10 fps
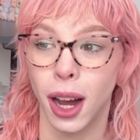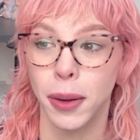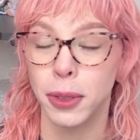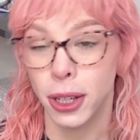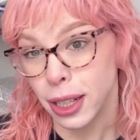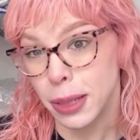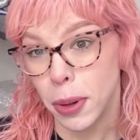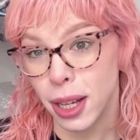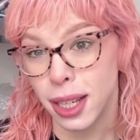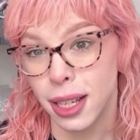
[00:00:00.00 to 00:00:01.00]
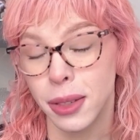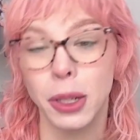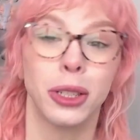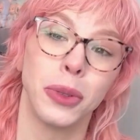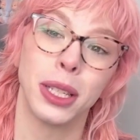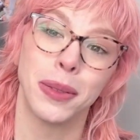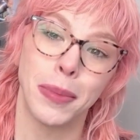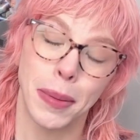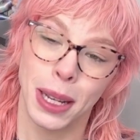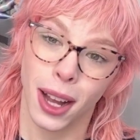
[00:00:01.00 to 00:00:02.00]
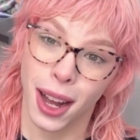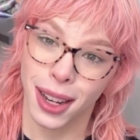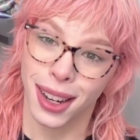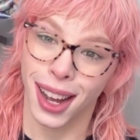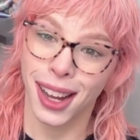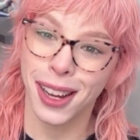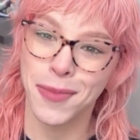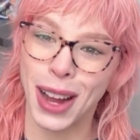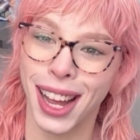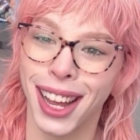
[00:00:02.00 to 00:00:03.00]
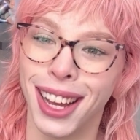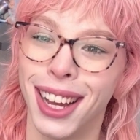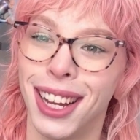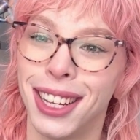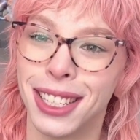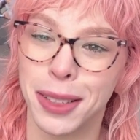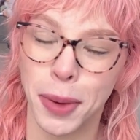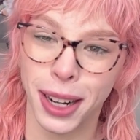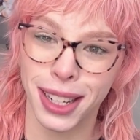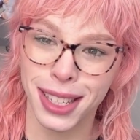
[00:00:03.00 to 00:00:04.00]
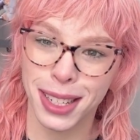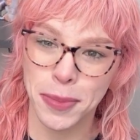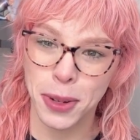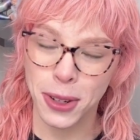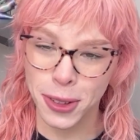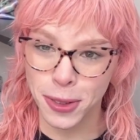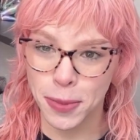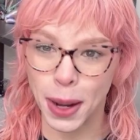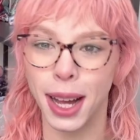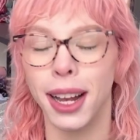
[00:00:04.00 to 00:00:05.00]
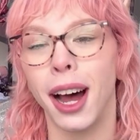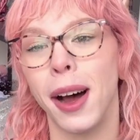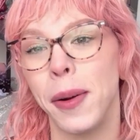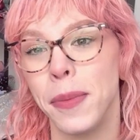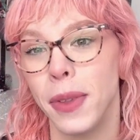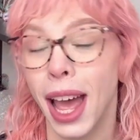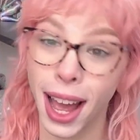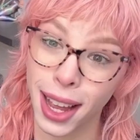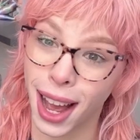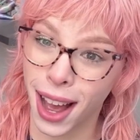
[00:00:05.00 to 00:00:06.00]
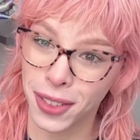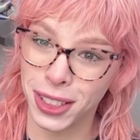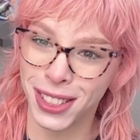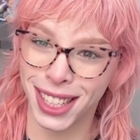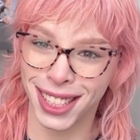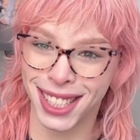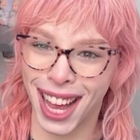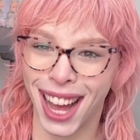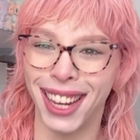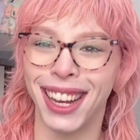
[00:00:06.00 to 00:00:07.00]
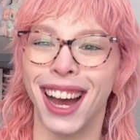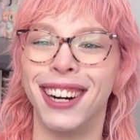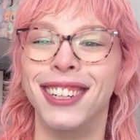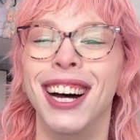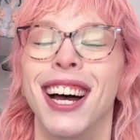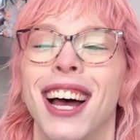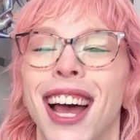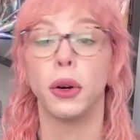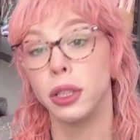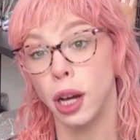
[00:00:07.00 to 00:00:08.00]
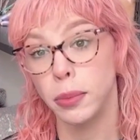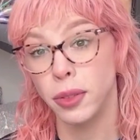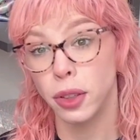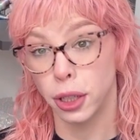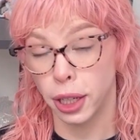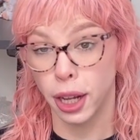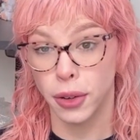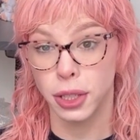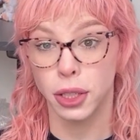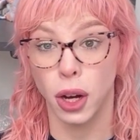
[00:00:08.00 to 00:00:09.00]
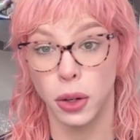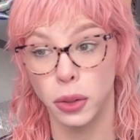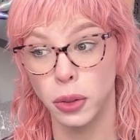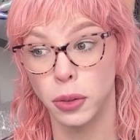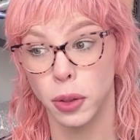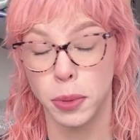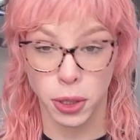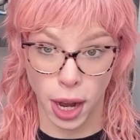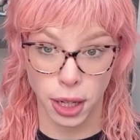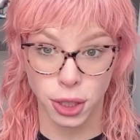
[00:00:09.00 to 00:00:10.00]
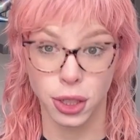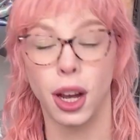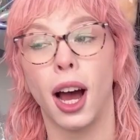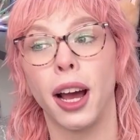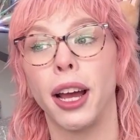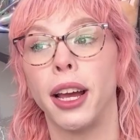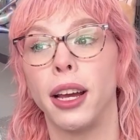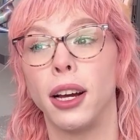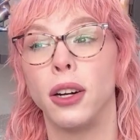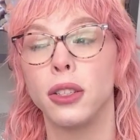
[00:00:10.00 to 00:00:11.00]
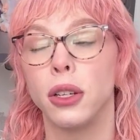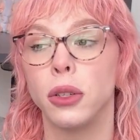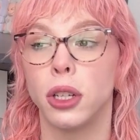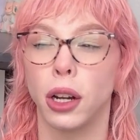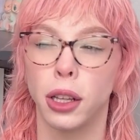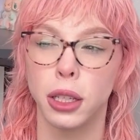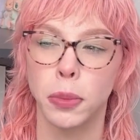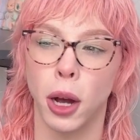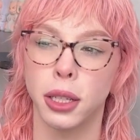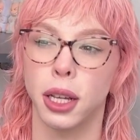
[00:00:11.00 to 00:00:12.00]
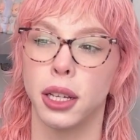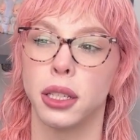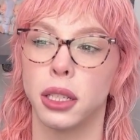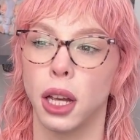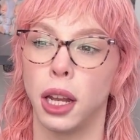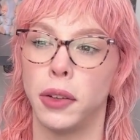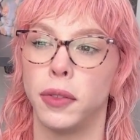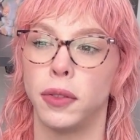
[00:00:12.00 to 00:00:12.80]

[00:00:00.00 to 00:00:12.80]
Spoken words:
during this process, which was maybe not my smartest move, but hey, I have a new skill set now. So on top of learning how to sew from scratch, I also started this process kind of